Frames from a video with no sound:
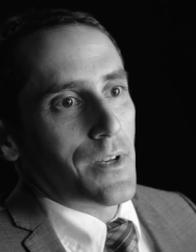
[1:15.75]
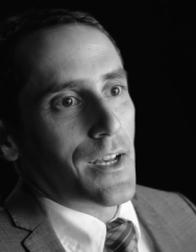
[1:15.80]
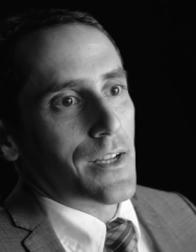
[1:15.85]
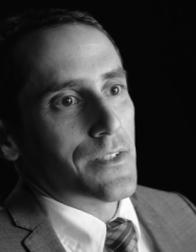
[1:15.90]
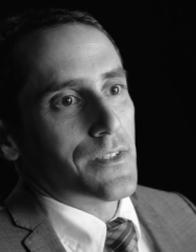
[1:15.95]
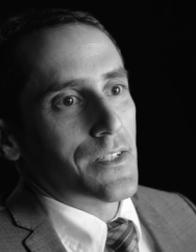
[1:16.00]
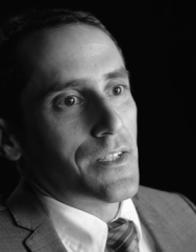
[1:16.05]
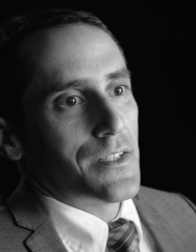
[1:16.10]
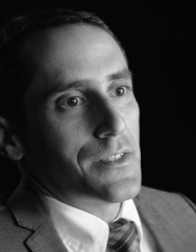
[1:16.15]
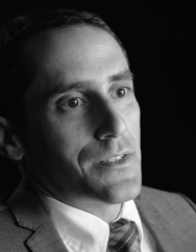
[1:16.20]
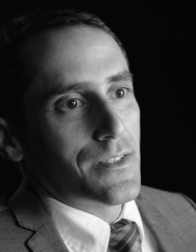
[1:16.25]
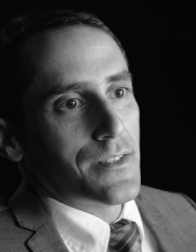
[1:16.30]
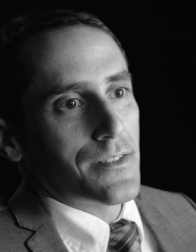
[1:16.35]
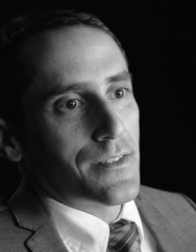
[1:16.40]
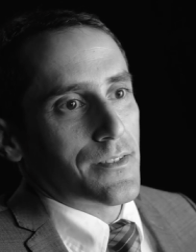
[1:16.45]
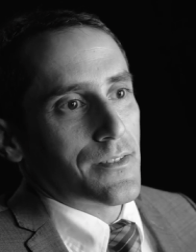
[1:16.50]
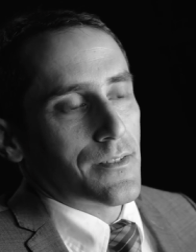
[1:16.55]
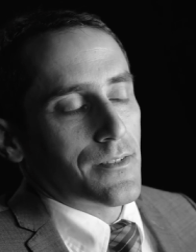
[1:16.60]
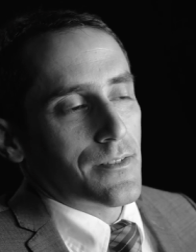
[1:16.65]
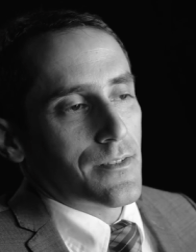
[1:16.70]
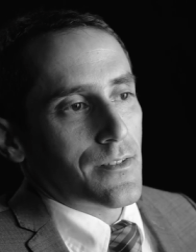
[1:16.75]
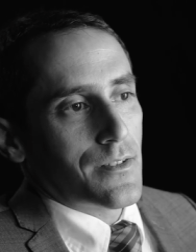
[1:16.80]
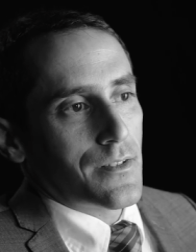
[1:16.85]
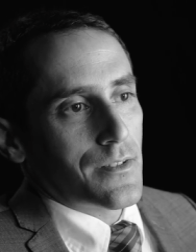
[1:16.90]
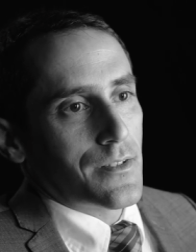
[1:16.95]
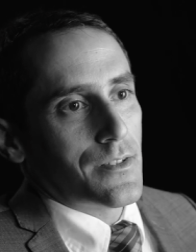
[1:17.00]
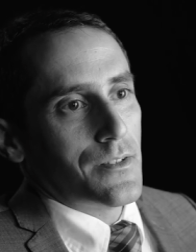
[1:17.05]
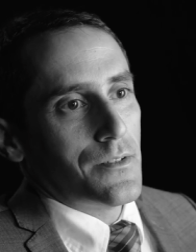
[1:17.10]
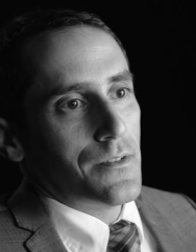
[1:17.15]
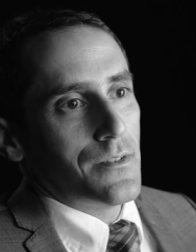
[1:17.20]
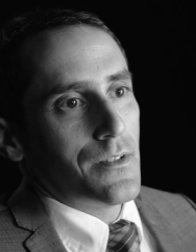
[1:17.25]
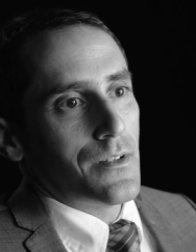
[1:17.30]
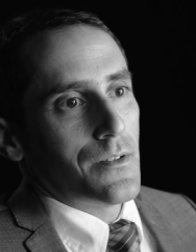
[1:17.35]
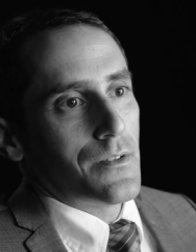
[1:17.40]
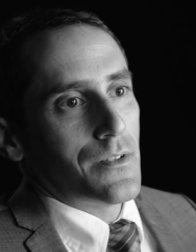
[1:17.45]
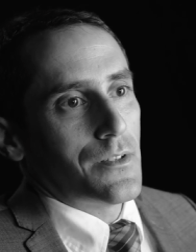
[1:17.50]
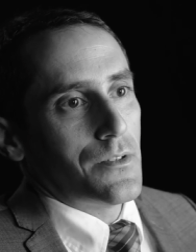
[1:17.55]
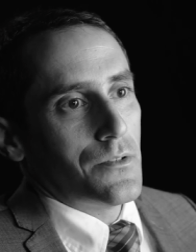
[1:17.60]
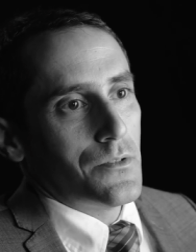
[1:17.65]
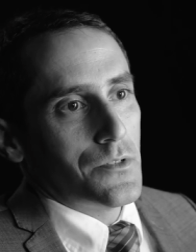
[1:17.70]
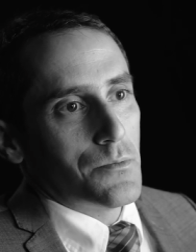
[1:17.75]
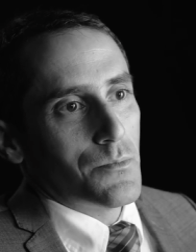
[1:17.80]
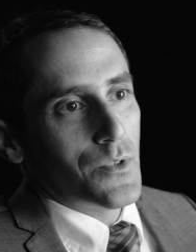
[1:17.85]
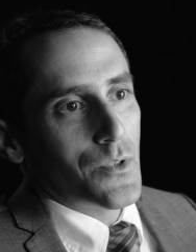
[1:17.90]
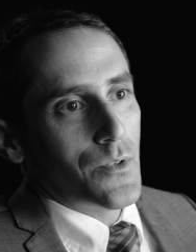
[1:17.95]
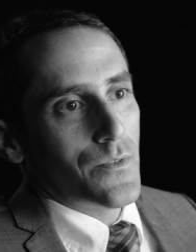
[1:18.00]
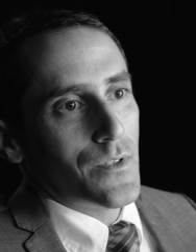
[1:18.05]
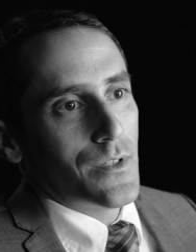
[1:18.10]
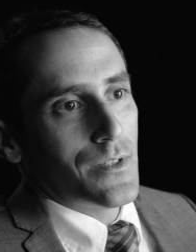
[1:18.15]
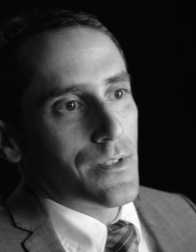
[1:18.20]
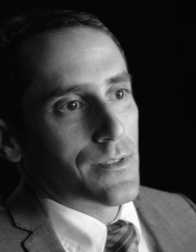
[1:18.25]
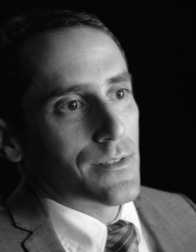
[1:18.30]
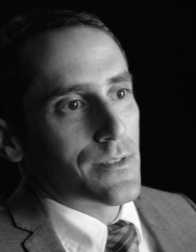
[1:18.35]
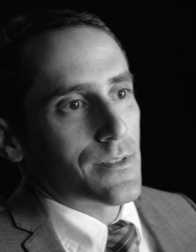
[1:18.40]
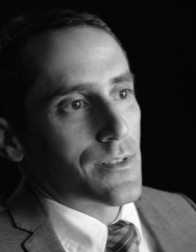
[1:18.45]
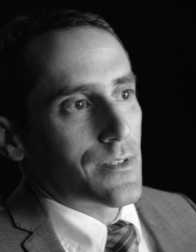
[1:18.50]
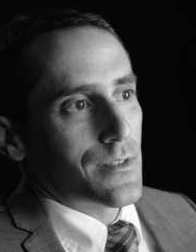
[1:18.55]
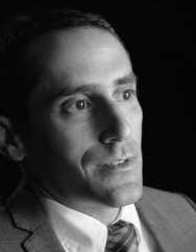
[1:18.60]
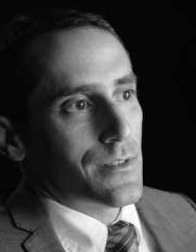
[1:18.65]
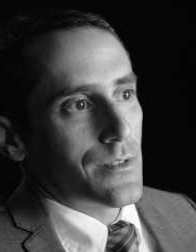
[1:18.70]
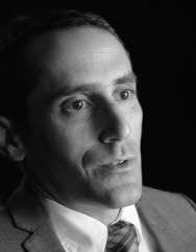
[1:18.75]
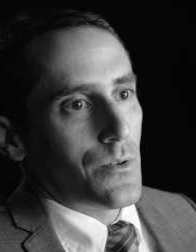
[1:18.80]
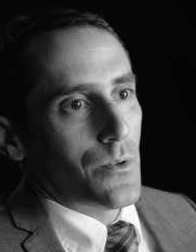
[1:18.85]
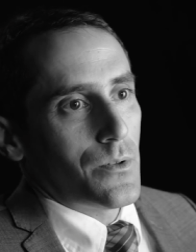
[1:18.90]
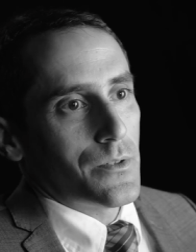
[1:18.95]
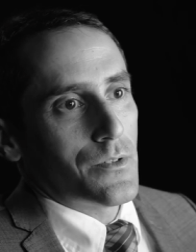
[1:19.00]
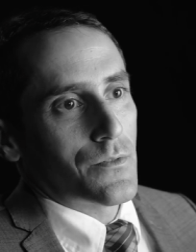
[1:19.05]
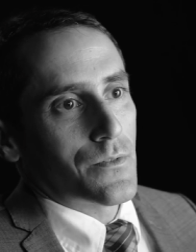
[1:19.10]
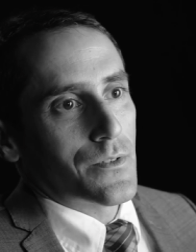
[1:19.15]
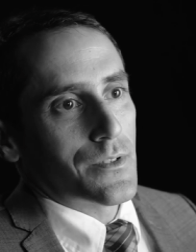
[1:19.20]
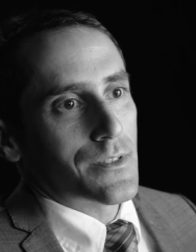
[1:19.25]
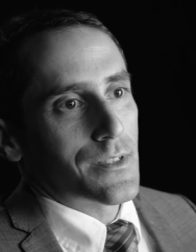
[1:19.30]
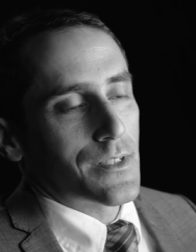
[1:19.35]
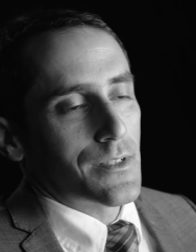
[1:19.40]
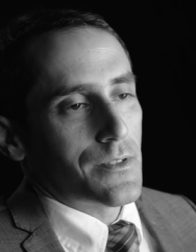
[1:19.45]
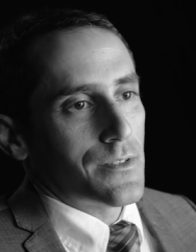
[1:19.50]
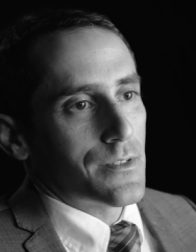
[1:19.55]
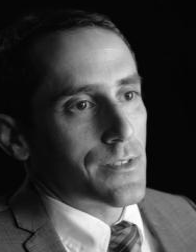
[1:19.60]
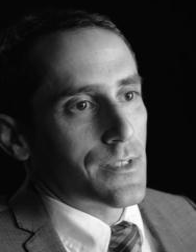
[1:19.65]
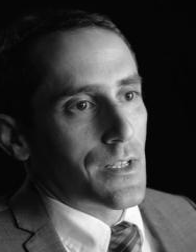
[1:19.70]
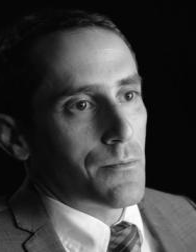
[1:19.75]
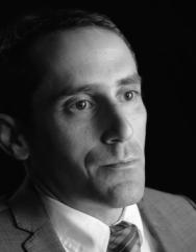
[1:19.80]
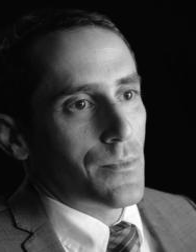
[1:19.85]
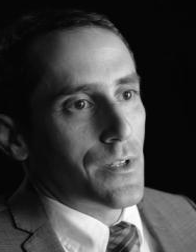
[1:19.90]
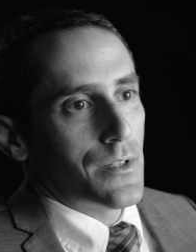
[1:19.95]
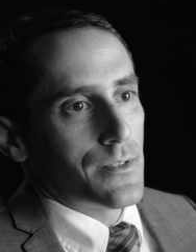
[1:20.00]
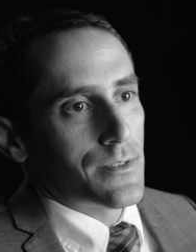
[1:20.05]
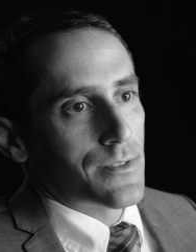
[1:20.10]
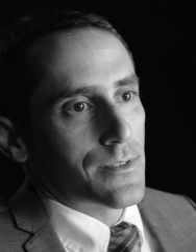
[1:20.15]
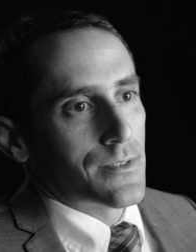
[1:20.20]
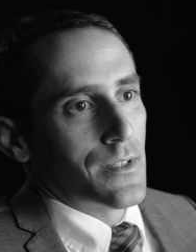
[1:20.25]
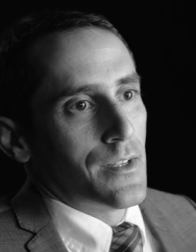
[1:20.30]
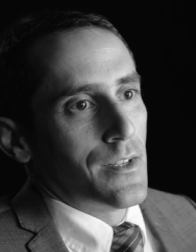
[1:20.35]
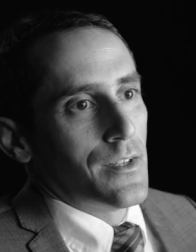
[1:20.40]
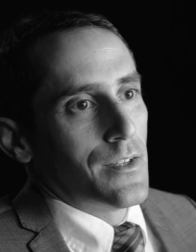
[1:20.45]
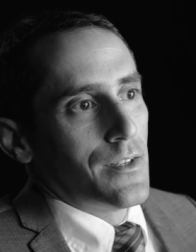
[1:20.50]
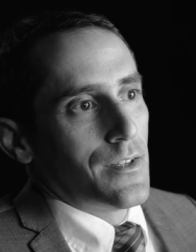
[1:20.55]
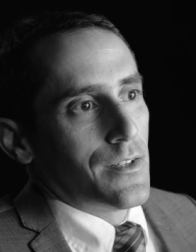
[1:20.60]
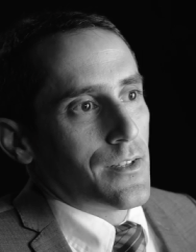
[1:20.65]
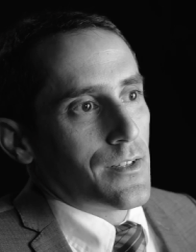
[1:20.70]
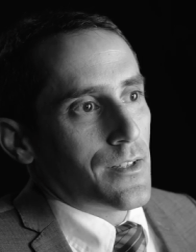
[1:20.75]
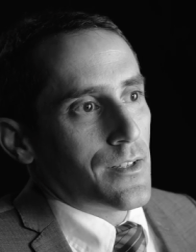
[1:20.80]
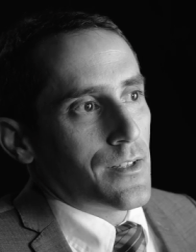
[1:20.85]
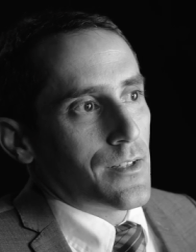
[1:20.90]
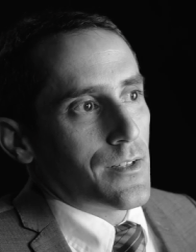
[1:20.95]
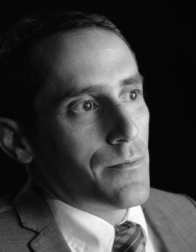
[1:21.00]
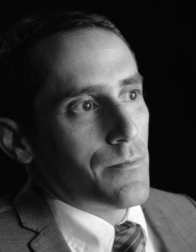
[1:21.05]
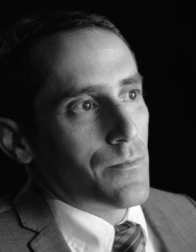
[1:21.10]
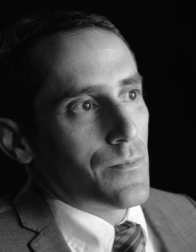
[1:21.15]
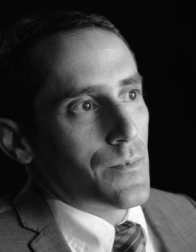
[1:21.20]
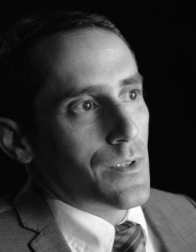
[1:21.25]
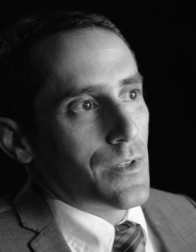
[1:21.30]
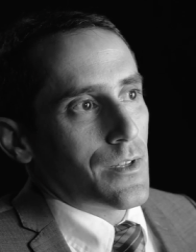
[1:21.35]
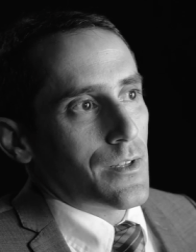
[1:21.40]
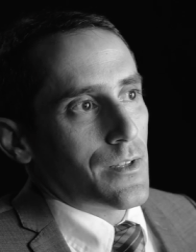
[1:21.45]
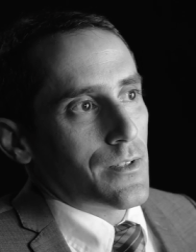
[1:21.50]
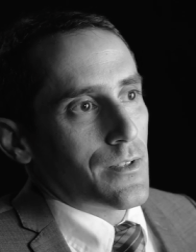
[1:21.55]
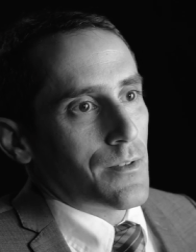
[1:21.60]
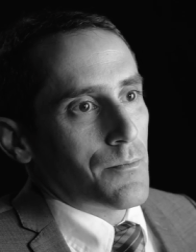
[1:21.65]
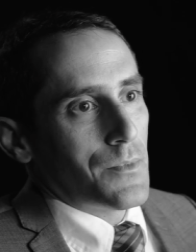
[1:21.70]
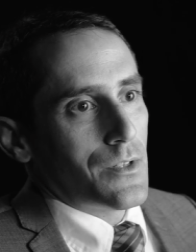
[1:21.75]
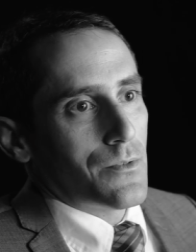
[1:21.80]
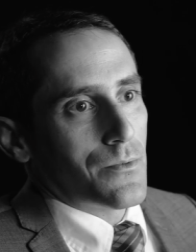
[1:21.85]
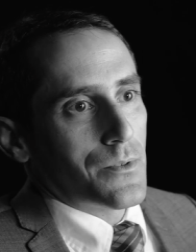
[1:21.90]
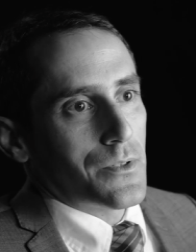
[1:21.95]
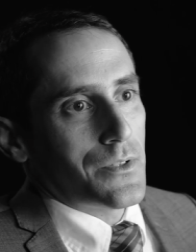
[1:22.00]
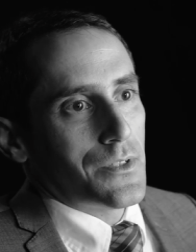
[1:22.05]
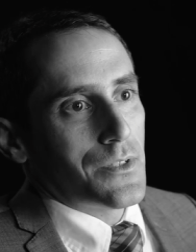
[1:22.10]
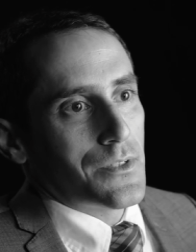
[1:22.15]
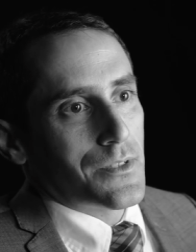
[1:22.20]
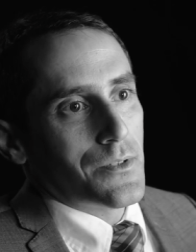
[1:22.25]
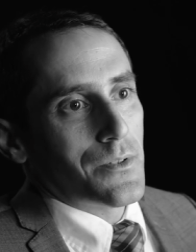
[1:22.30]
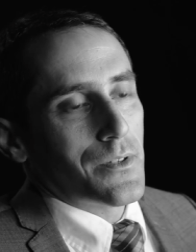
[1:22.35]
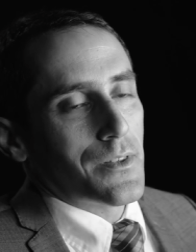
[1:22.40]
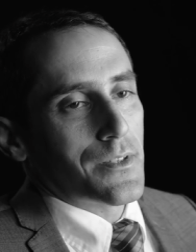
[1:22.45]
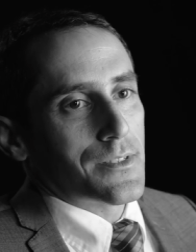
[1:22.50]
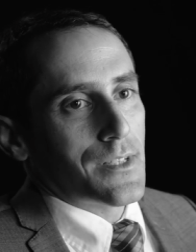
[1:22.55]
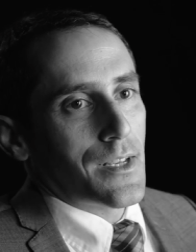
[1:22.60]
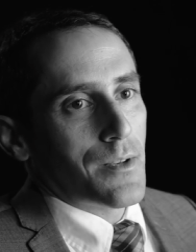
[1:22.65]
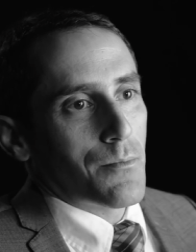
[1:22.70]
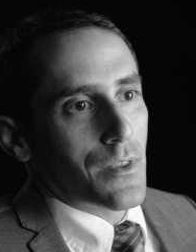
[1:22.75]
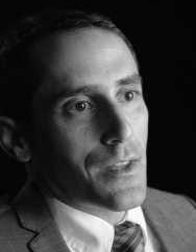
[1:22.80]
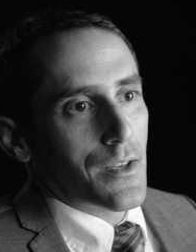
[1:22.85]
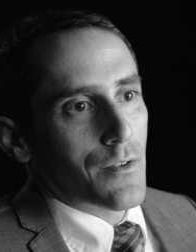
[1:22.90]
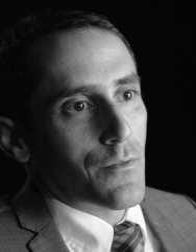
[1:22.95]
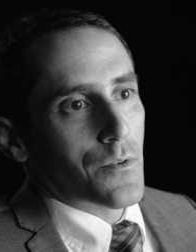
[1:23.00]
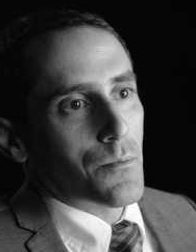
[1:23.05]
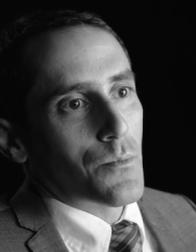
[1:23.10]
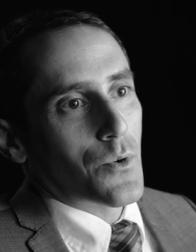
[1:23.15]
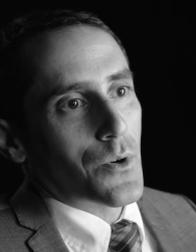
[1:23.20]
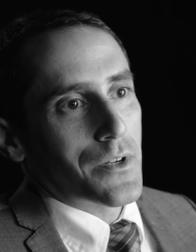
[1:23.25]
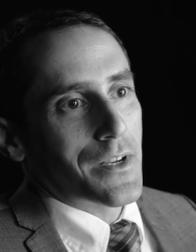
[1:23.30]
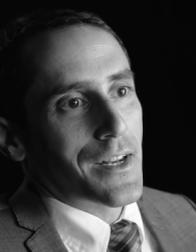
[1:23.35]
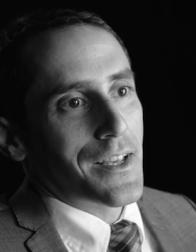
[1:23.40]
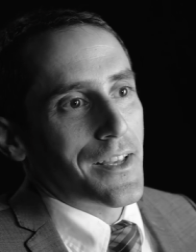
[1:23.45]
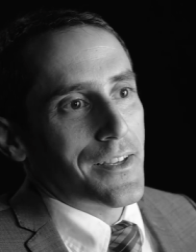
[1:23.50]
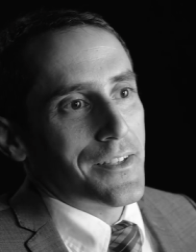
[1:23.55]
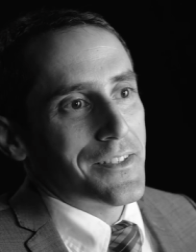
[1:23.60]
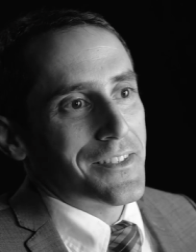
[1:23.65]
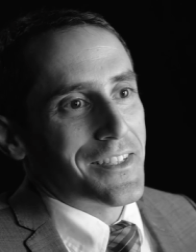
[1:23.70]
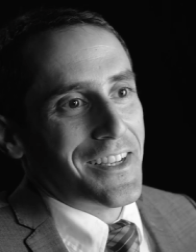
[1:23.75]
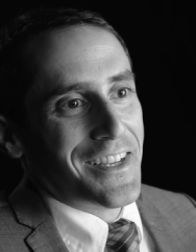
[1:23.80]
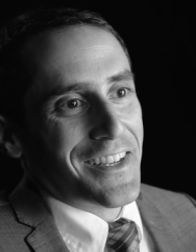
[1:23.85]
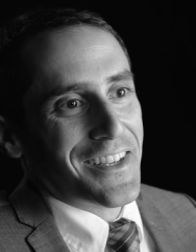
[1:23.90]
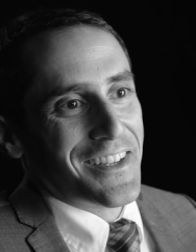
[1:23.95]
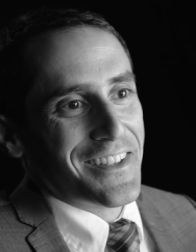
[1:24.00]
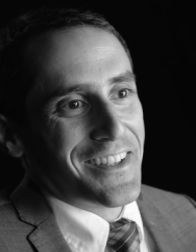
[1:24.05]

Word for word: an imagination that a huge movie is a whole different skill set, but it's, I mean, you're really just doing the same thing for more days.